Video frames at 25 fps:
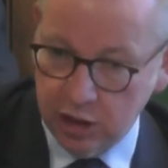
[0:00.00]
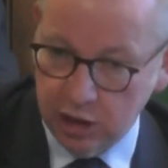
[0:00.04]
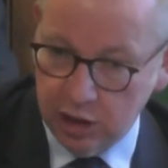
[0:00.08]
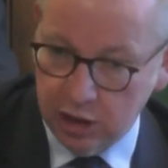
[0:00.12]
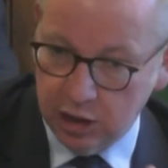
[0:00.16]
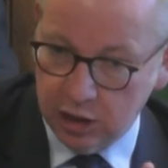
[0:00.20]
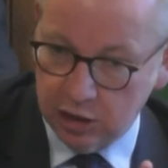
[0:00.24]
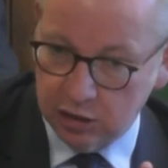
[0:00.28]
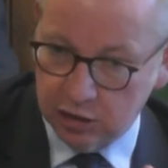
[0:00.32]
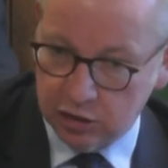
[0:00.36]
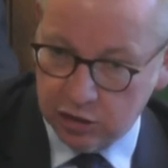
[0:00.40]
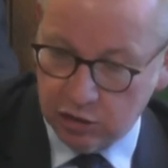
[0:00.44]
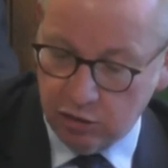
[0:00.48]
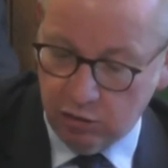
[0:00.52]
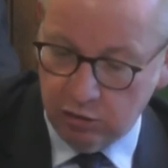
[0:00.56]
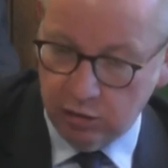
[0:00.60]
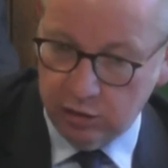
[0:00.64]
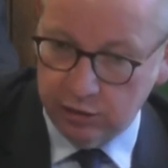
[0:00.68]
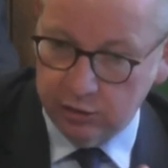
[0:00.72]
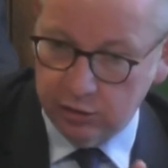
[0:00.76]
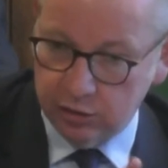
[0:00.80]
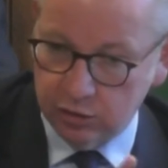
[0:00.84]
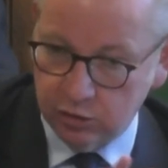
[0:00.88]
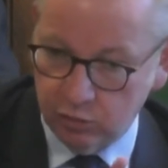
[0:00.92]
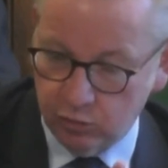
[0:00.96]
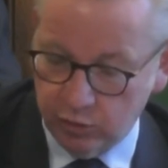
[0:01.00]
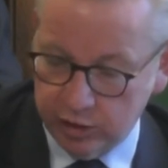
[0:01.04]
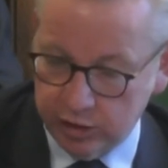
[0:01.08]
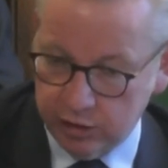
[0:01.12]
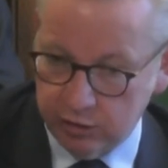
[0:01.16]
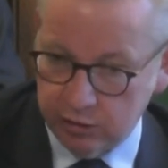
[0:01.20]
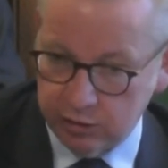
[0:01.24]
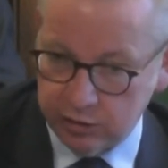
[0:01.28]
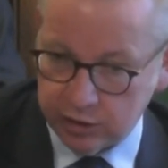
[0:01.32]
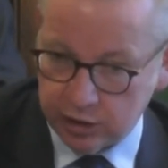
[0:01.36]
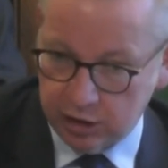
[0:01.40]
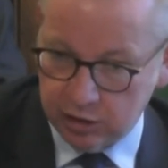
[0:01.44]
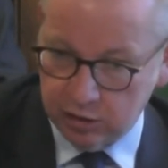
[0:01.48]
in Scotland,
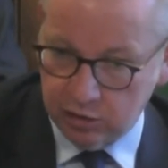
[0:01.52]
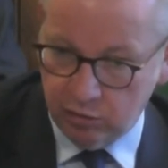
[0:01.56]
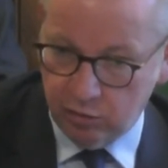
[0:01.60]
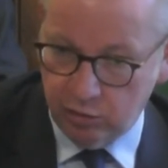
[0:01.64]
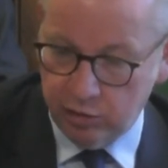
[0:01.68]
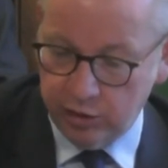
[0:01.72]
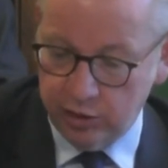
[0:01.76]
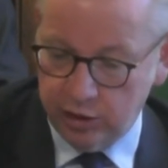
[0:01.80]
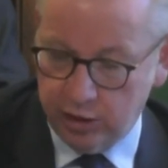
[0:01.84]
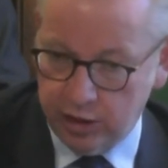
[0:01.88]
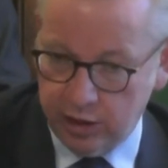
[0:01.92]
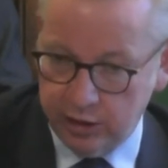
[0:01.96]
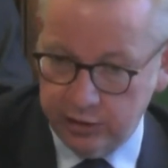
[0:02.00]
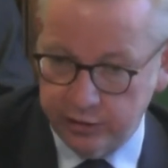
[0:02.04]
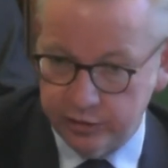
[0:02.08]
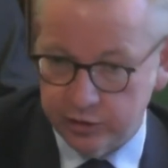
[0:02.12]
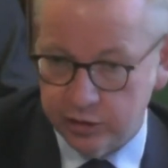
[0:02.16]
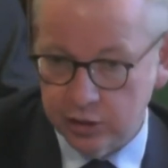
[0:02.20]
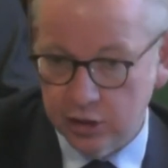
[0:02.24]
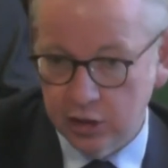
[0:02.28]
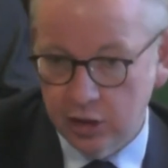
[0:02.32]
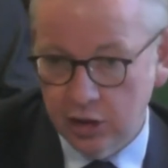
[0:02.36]
Wales and Northern Ireland.